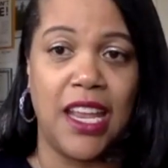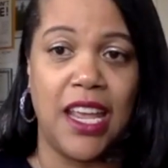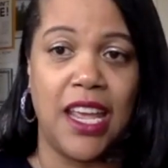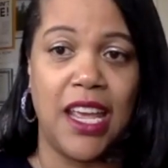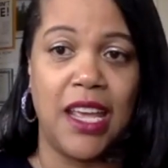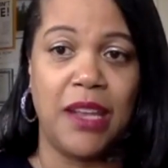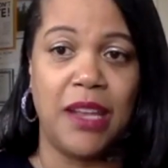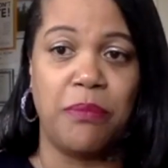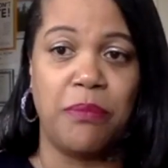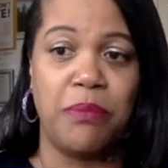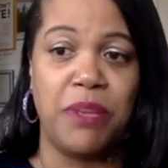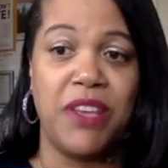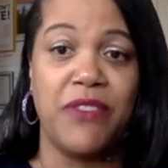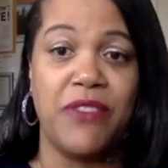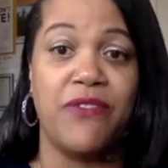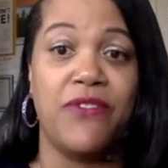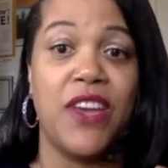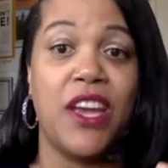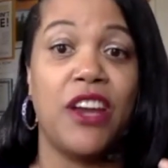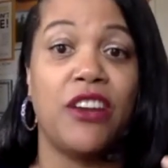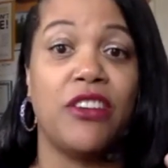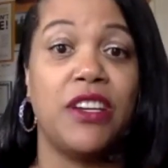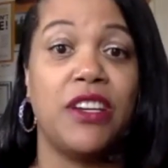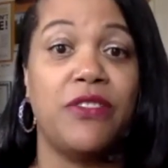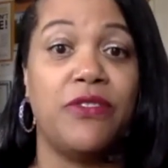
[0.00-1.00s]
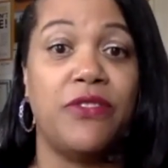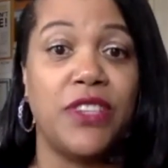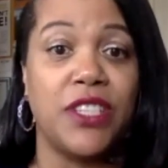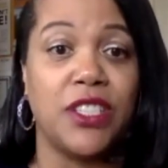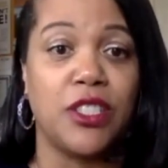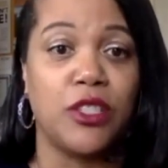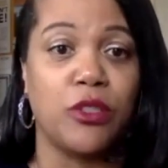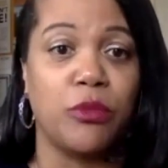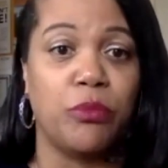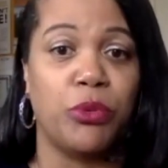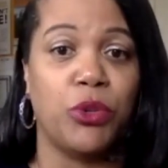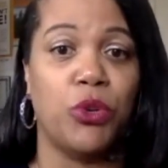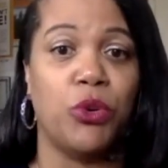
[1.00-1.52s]
and be very
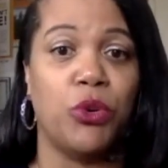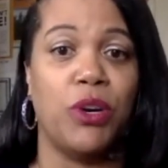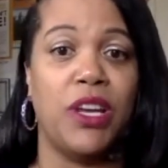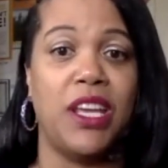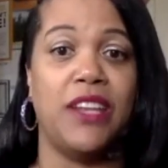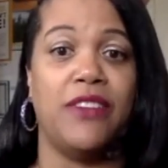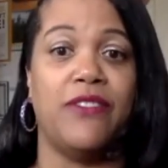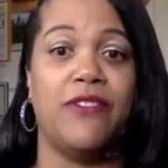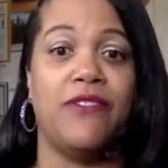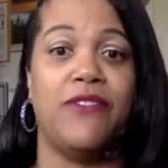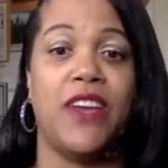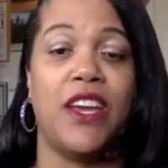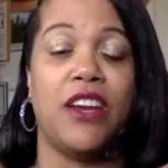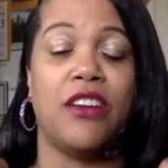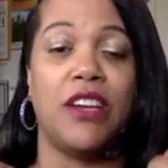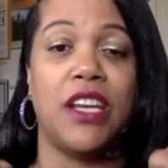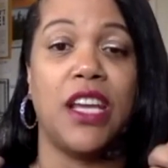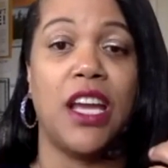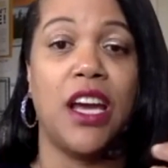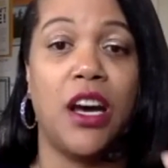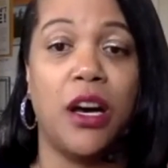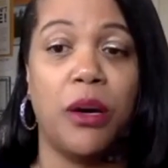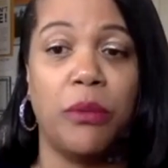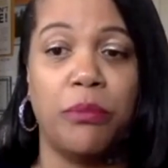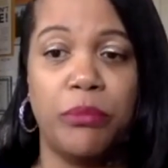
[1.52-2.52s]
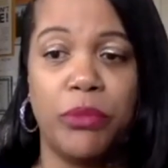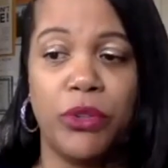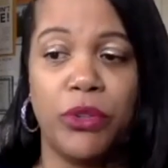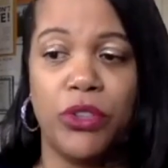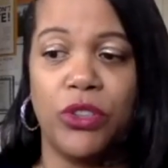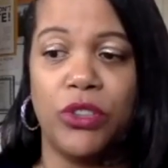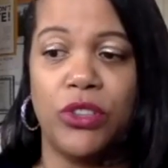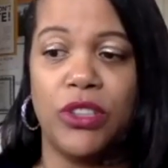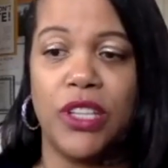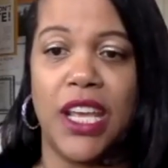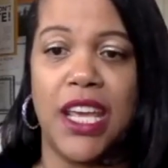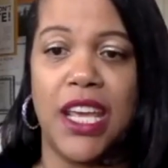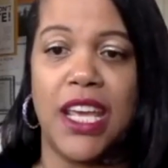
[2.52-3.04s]
visible and very
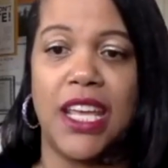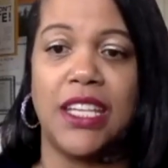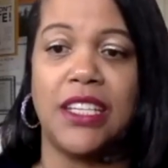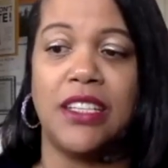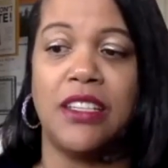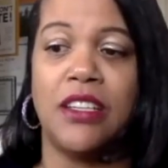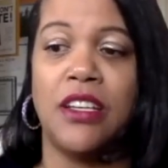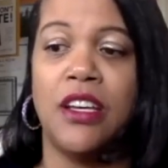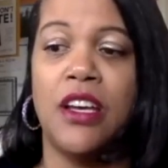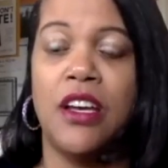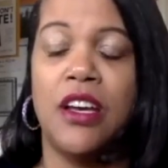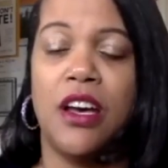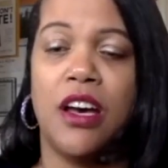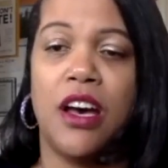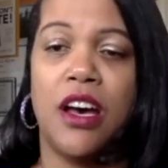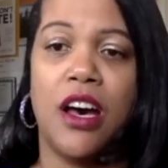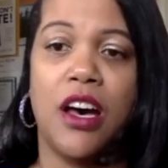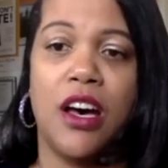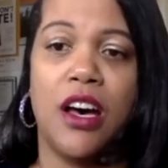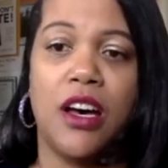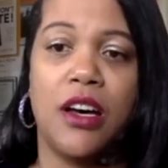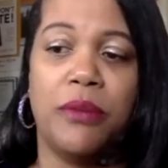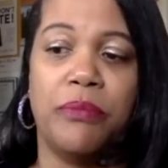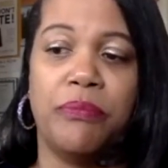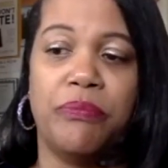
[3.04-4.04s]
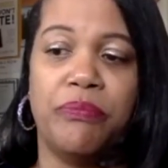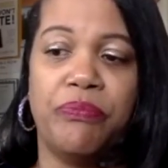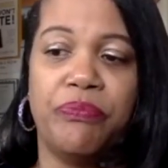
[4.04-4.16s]
humble and um,